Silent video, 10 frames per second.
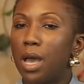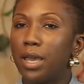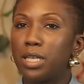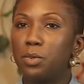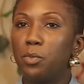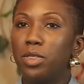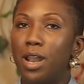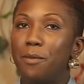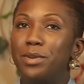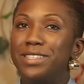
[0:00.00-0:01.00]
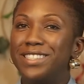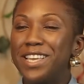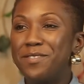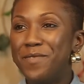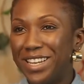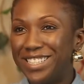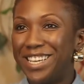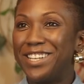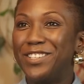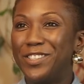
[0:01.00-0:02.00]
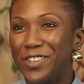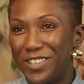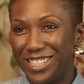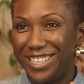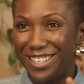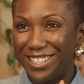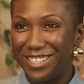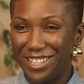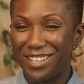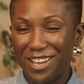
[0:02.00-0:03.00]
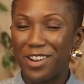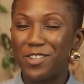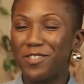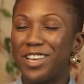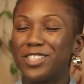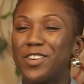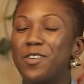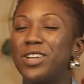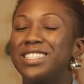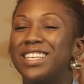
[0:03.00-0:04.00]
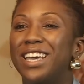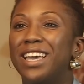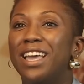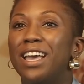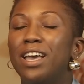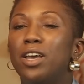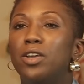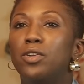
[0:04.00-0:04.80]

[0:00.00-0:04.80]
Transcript: I guess people that have been sedimented into Christianity. I don't mm, know if that's the right way to mm, say it. Mm, mm, mm.